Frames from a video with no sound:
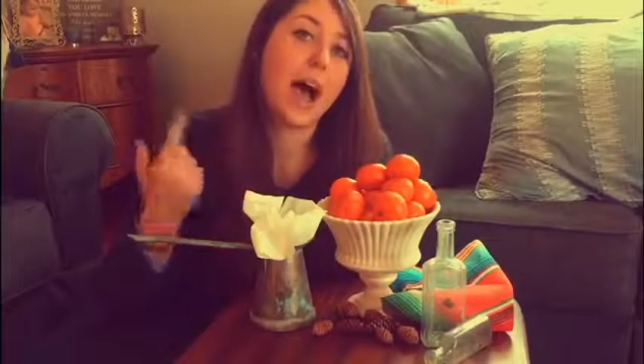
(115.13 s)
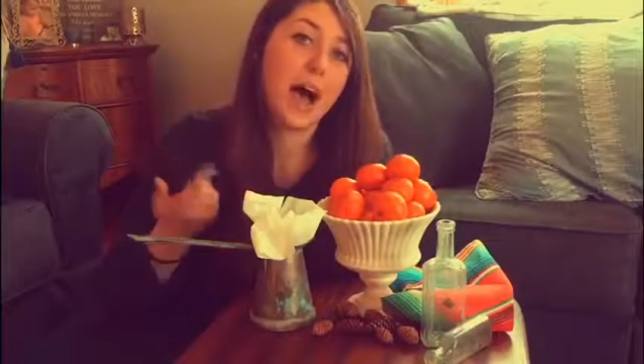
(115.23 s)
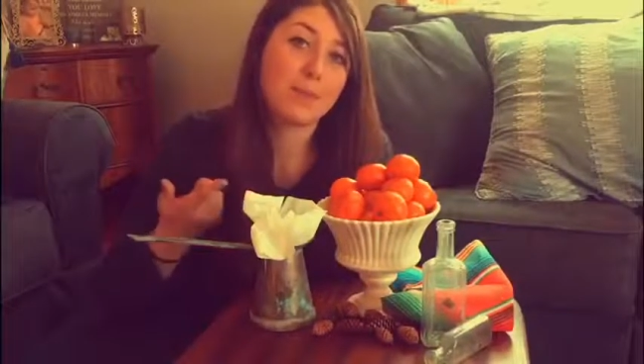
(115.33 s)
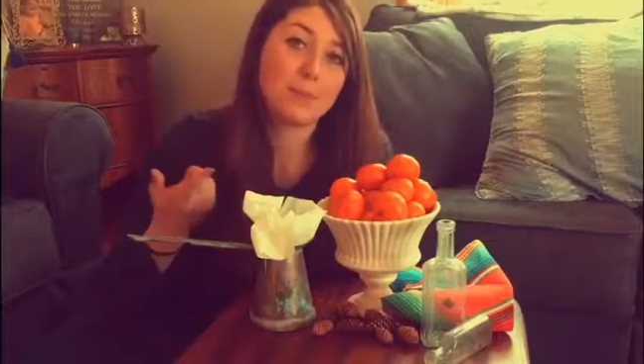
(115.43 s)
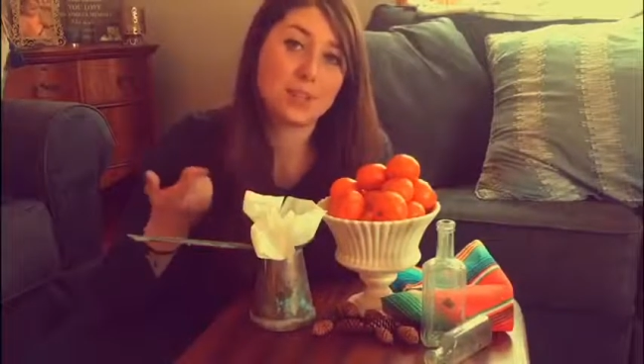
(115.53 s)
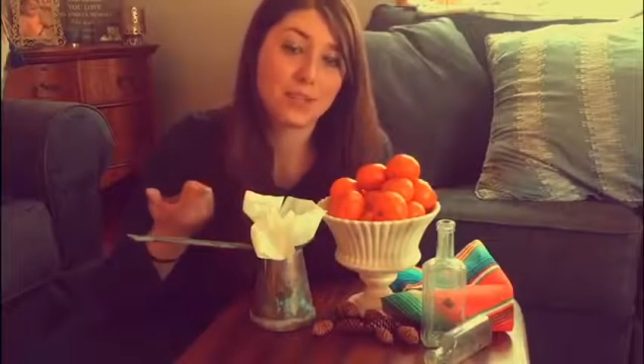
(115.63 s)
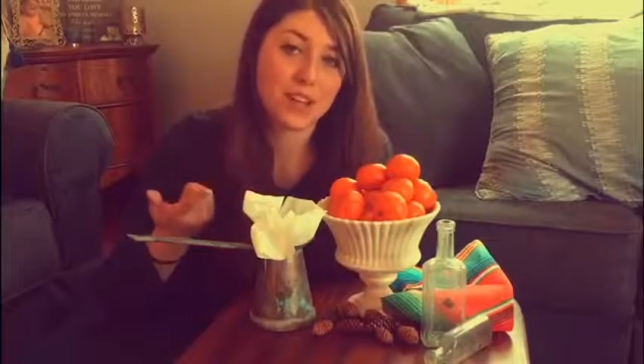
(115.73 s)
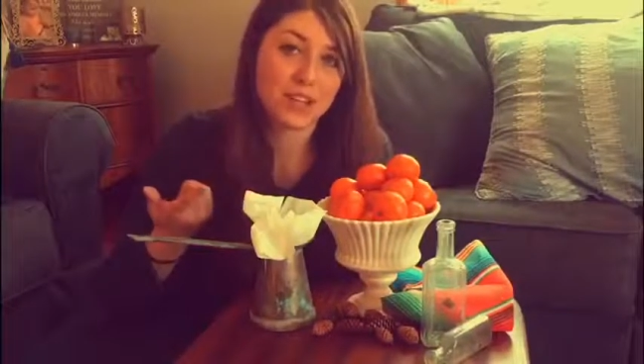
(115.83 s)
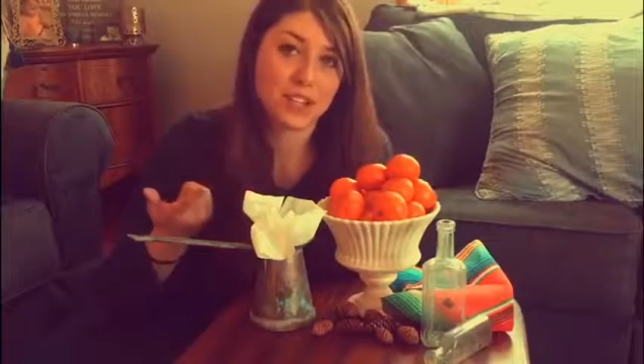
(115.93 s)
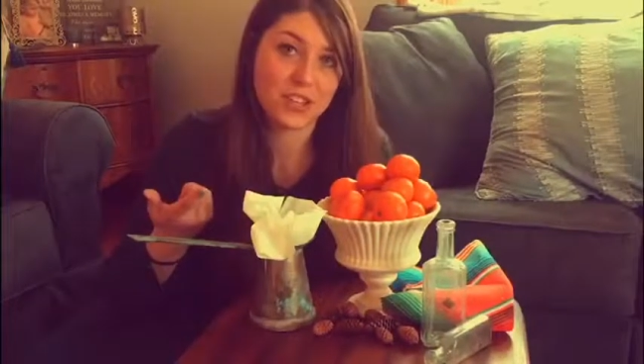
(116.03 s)

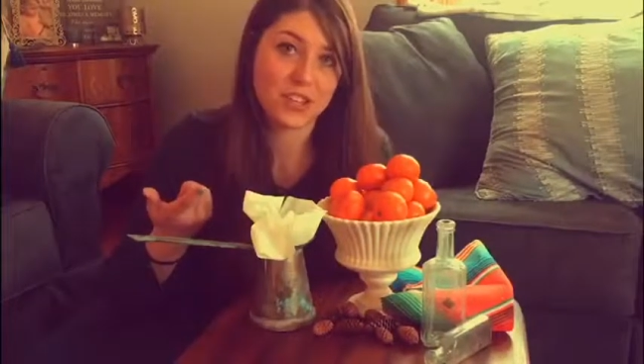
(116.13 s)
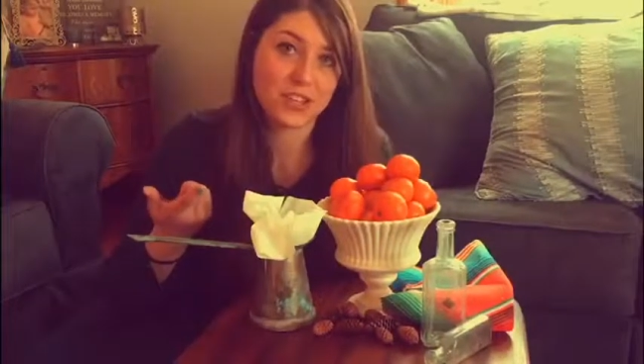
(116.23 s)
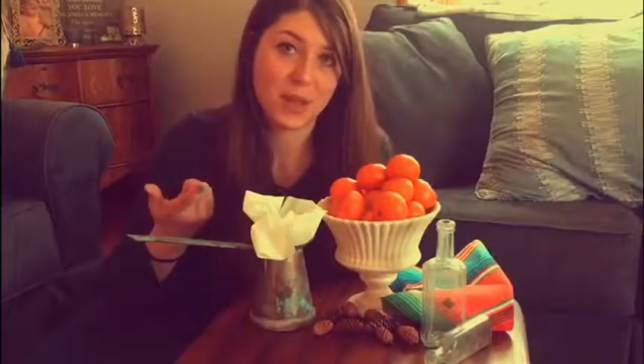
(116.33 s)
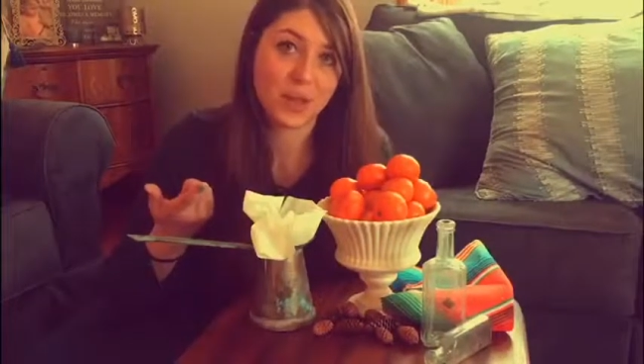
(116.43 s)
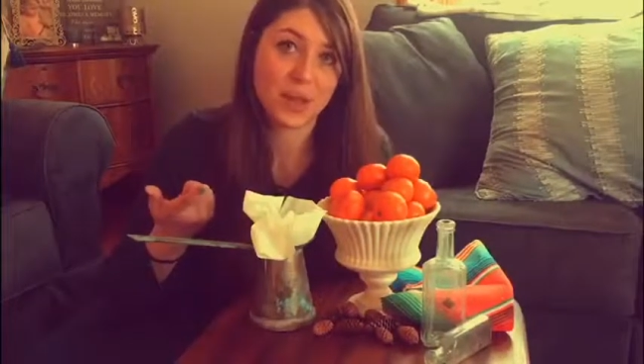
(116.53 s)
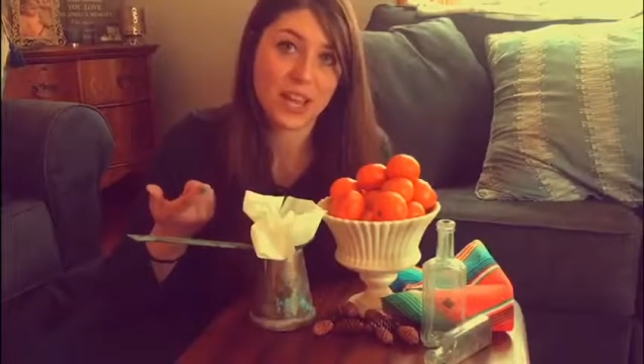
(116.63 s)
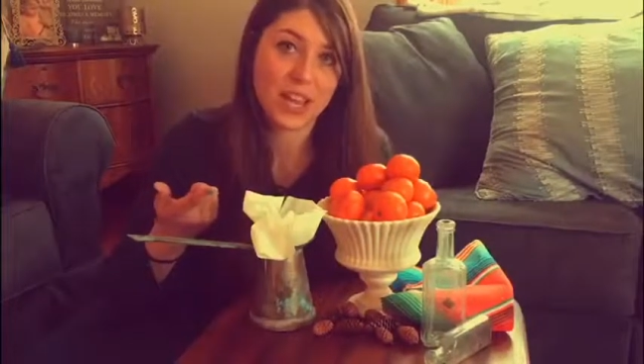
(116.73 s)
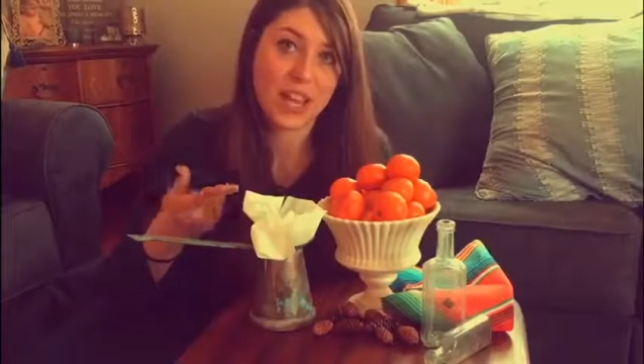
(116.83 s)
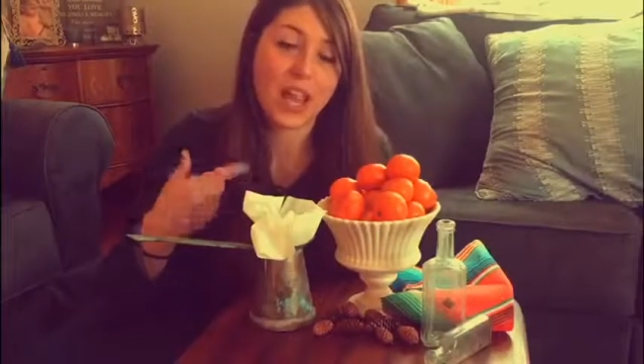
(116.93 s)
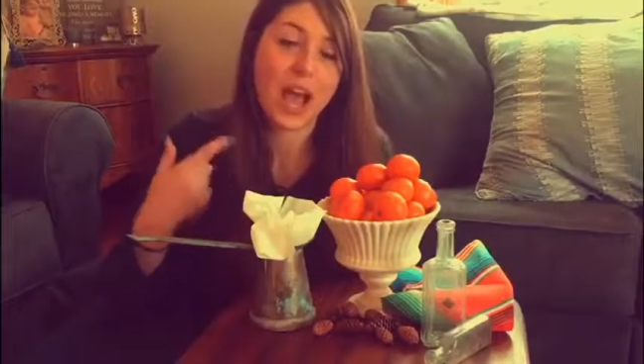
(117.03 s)
observation, there's that word
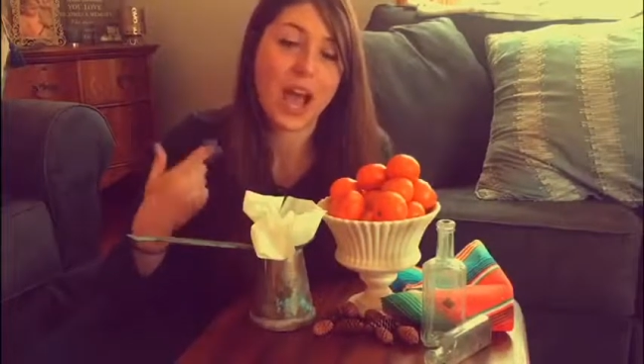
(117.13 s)
again,